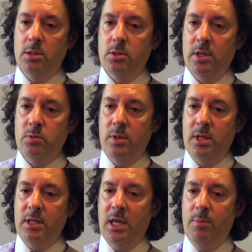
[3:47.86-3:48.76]
So that's one
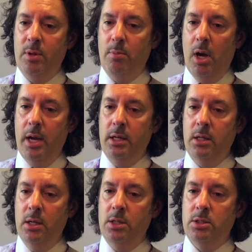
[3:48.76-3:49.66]
thing to keep in mind.
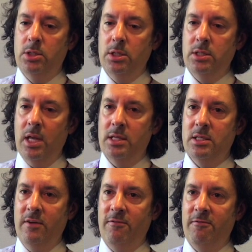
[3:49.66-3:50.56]
Just as
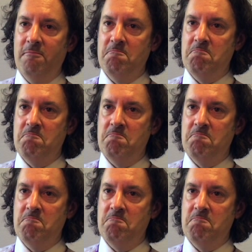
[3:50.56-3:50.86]
if